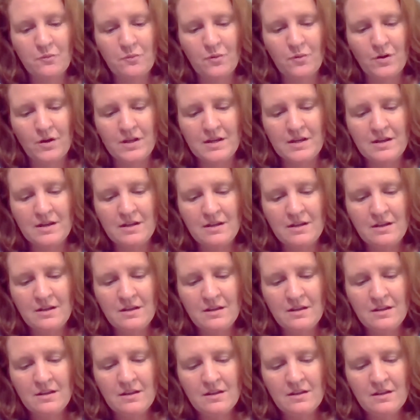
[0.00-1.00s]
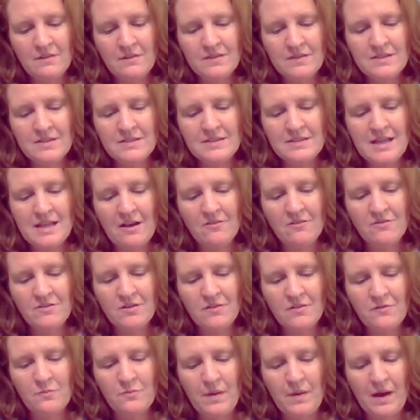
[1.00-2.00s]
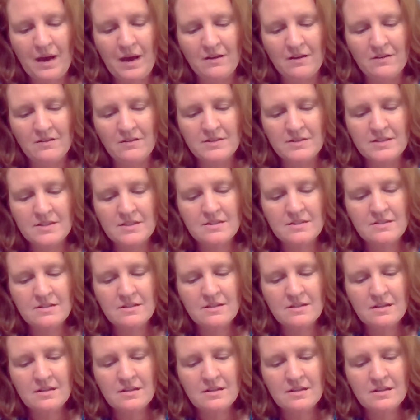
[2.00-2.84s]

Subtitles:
wood, the sound of bells.